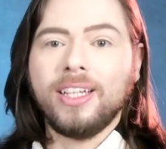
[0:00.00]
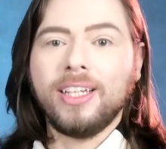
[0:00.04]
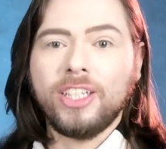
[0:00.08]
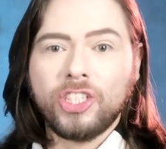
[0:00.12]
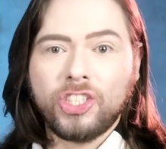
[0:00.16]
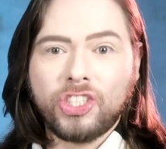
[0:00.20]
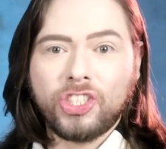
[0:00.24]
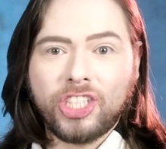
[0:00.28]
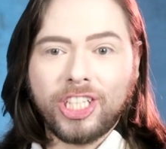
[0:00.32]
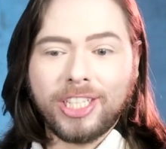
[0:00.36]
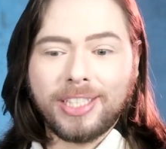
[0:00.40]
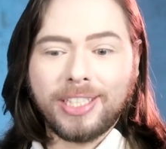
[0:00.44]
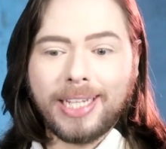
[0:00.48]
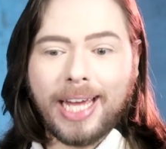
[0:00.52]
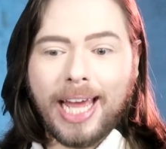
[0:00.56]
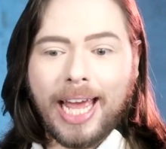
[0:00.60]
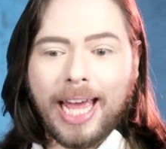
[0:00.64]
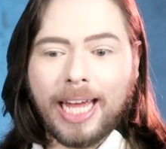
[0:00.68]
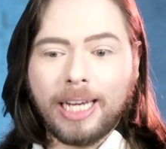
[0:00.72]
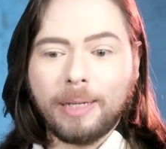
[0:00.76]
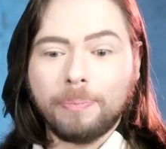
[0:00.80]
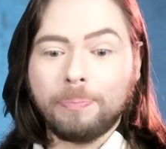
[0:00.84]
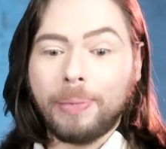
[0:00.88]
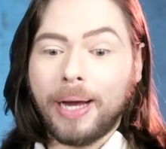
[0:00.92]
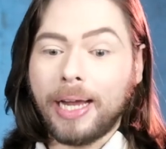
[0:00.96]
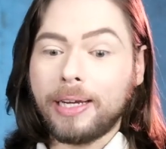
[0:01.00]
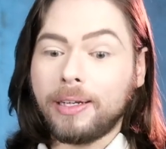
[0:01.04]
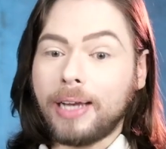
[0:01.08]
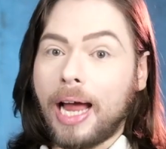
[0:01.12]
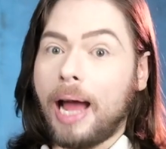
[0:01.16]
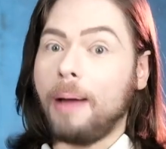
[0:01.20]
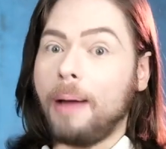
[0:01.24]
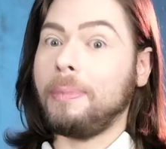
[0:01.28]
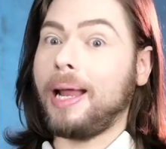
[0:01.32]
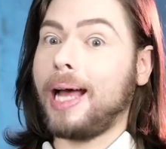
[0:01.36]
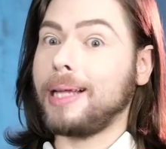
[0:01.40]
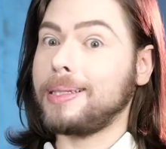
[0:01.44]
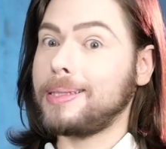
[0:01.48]
she dead, but
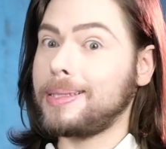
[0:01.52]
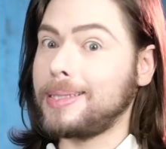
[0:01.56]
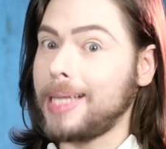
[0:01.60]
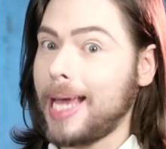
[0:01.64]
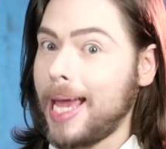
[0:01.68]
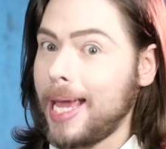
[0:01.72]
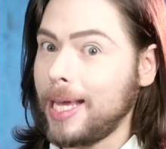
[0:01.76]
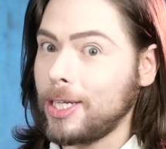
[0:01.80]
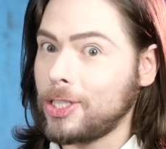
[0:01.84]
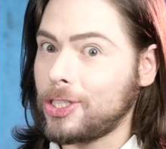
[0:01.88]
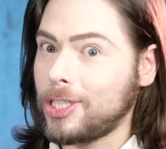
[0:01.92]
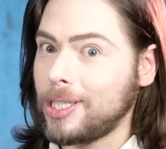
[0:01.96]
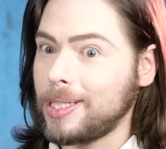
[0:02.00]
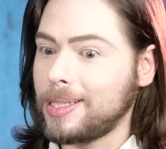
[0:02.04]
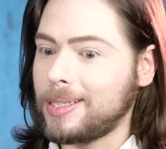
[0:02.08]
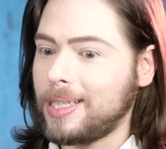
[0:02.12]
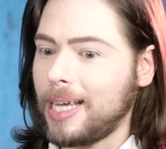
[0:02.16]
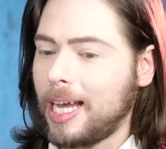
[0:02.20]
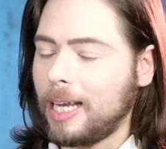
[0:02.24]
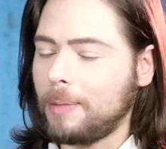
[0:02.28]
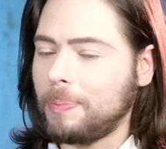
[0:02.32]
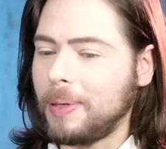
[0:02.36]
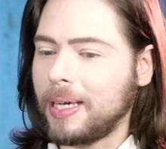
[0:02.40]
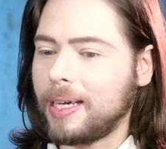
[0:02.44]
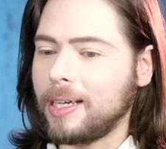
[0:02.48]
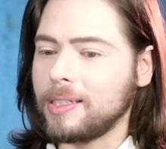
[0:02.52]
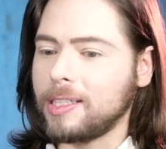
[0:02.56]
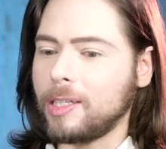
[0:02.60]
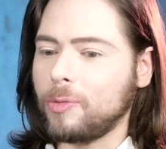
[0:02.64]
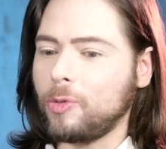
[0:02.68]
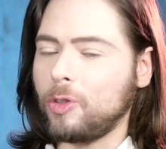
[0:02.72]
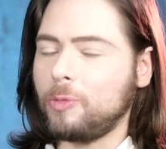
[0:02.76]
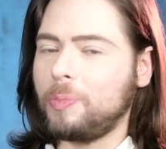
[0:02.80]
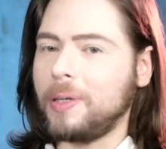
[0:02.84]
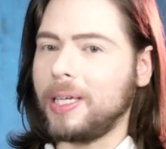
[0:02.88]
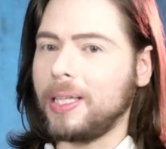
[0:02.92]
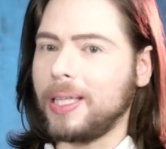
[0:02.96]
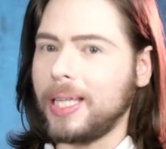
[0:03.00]
I'm not saying she's dead because it
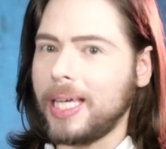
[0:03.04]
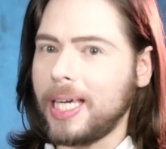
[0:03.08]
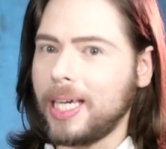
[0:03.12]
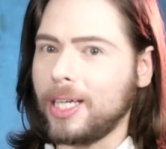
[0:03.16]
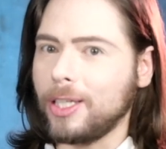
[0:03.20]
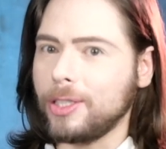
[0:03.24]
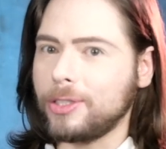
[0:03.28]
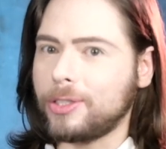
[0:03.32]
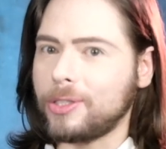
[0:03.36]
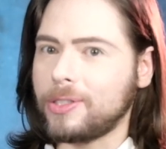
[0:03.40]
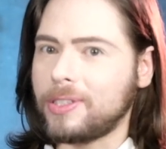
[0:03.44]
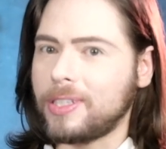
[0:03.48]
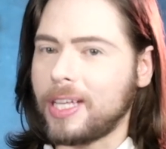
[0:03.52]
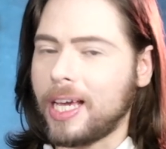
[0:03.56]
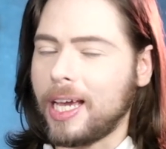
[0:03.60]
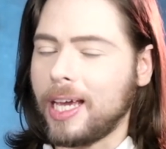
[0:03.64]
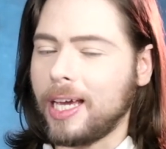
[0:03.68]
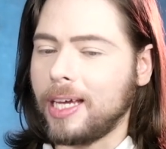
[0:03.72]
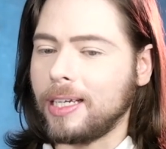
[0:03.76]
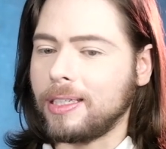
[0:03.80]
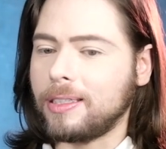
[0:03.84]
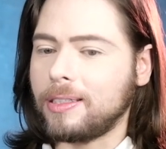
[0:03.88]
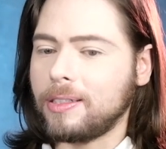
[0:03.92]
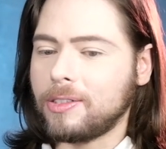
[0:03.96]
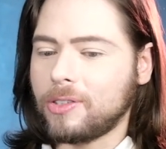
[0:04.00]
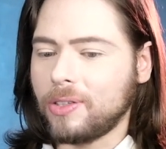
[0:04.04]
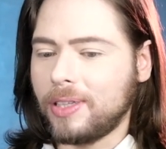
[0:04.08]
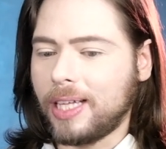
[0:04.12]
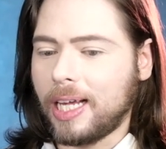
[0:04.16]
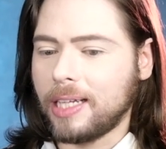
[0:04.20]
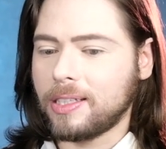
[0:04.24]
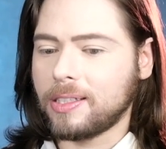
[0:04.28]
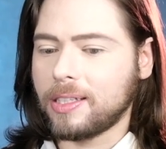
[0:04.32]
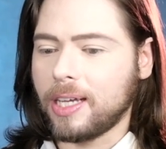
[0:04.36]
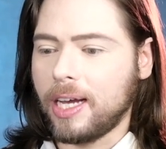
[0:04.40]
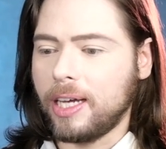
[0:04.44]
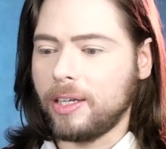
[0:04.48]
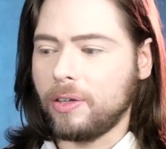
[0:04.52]
would be illegal to say it. So
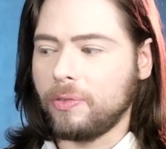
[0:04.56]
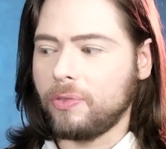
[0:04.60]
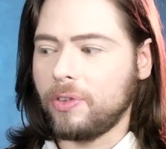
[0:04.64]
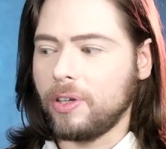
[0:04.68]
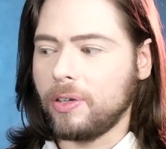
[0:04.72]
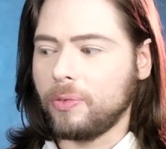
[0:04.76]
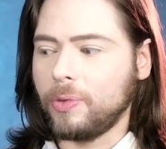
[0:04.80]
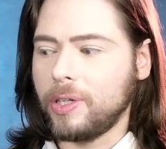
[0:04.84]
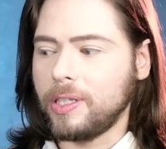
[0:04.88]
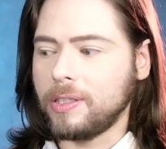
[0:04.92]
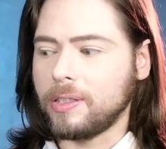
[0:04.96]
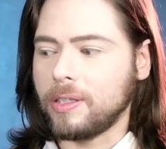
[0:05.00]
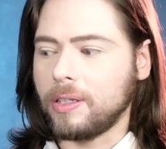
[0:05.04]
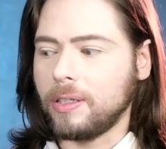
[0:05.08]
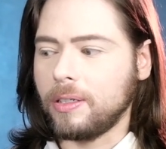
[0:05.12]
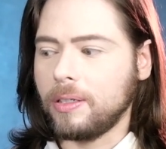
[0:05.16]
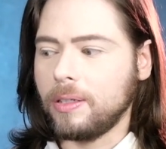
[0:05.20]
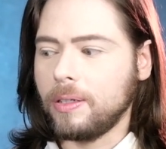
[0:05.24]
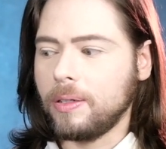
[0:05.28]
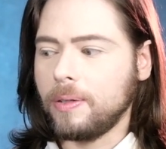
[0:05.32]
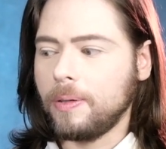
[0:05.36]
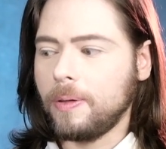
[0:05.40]
that's kind of the reason.